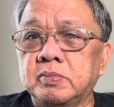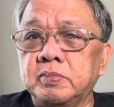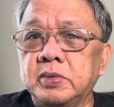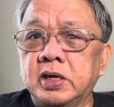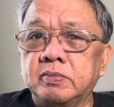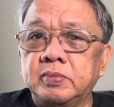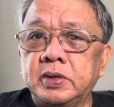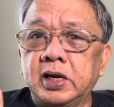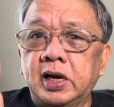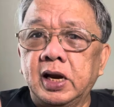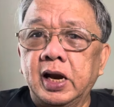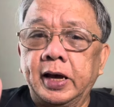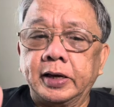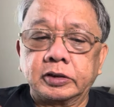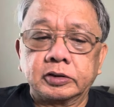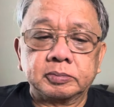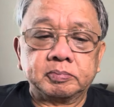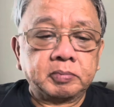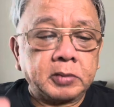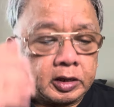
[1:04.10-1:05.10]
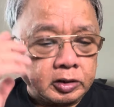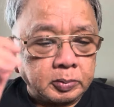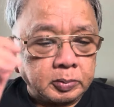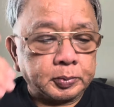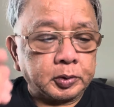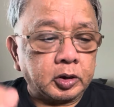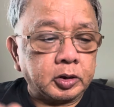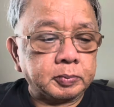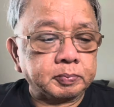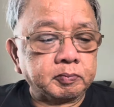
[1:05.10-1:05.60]
me a big like. Ito
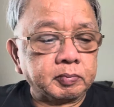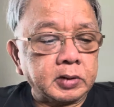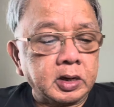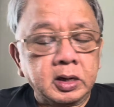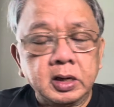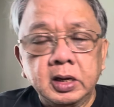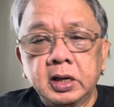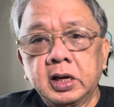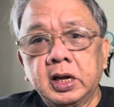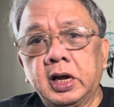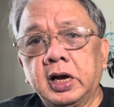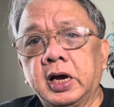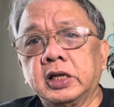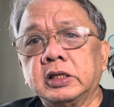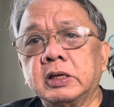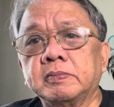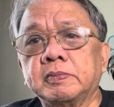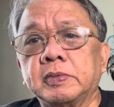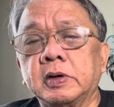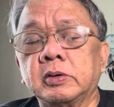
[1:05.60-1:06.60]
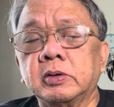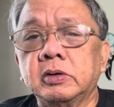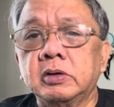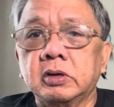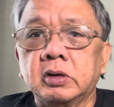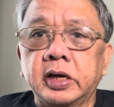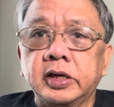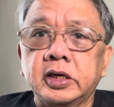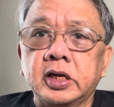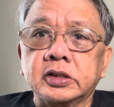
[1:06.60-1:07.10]
po. Ang ating
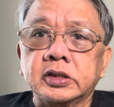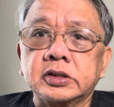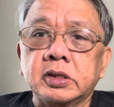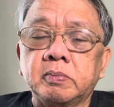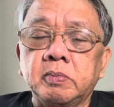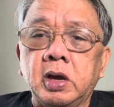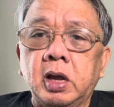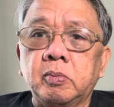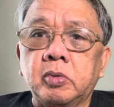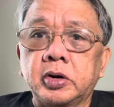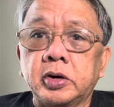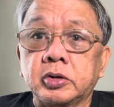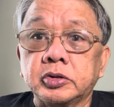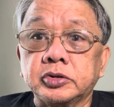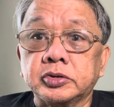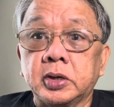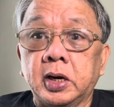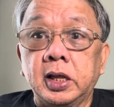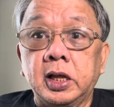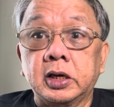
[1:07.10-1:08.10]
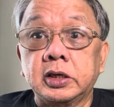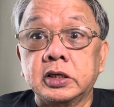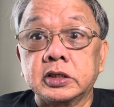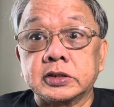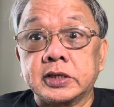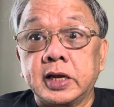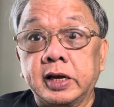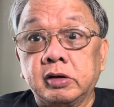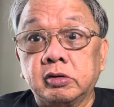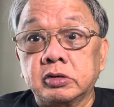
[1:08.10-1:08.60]
Pangulo ay nasa Melbourne, Australia. The
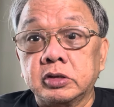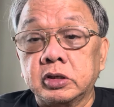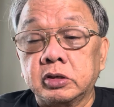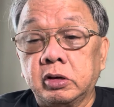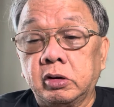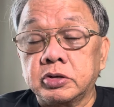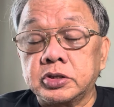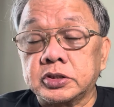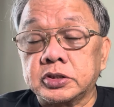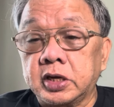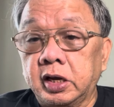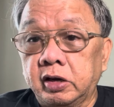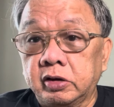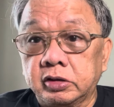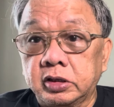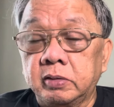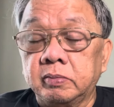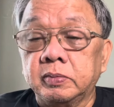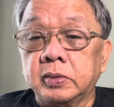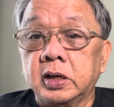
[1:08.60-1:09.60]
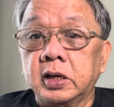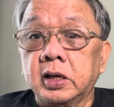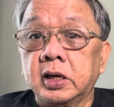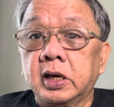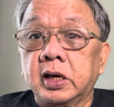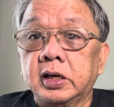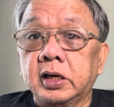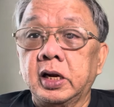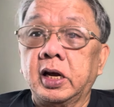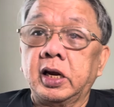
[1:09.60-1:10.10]
second consecutive
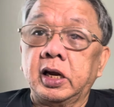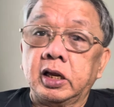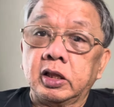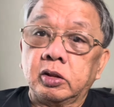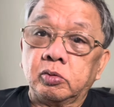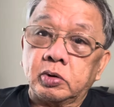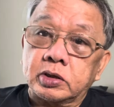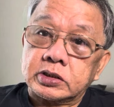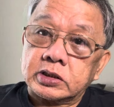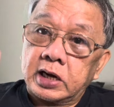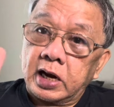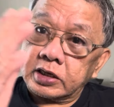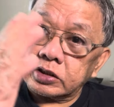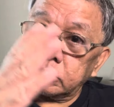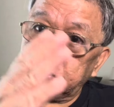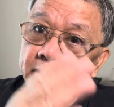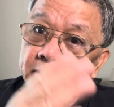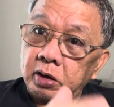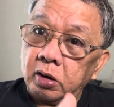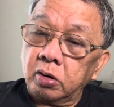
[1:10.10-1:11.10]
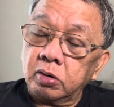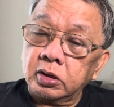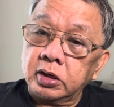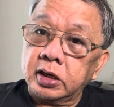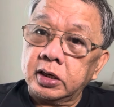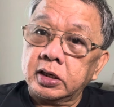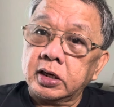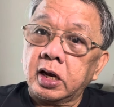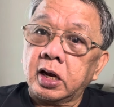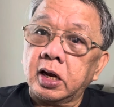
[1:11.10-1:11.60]
na it was last week
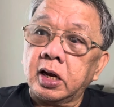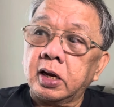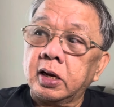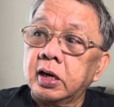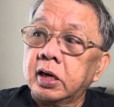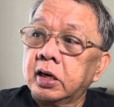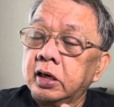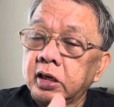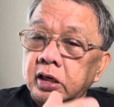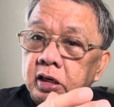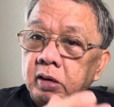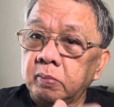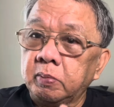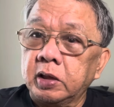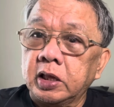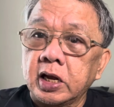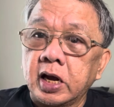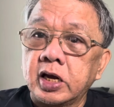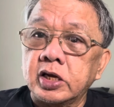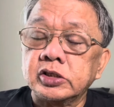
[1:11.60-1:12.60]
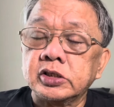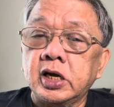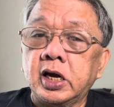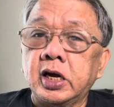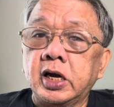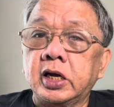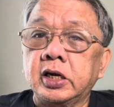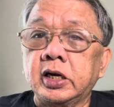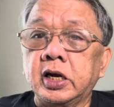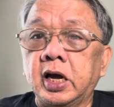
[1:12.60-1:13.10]
only na inimbitahan
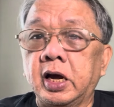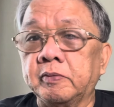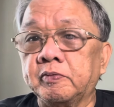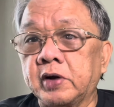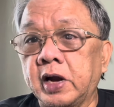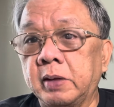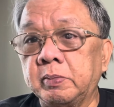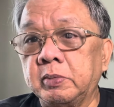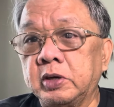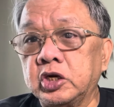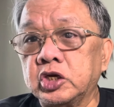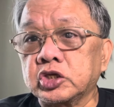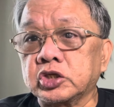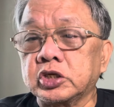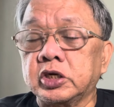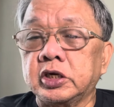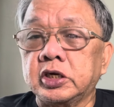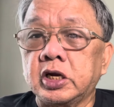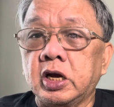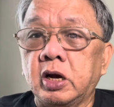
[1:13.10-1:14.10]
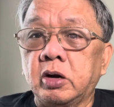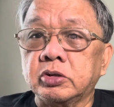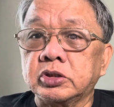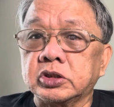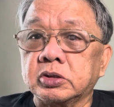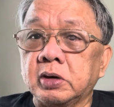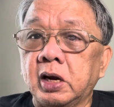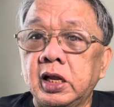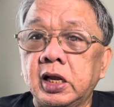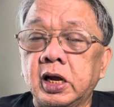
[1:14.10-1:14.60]
siya ng Prime Minister ng
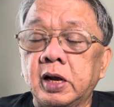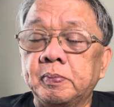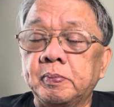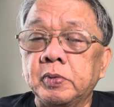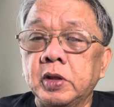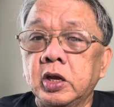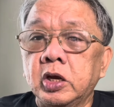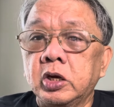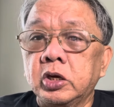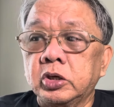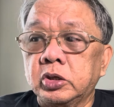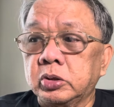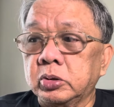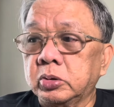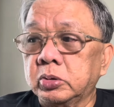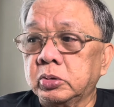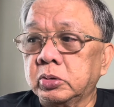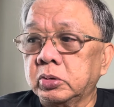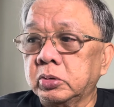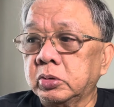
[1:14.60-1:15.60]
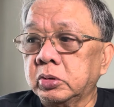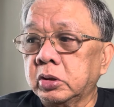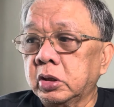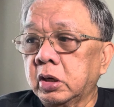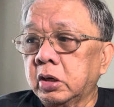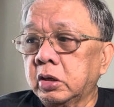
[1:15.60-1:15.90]
Australia to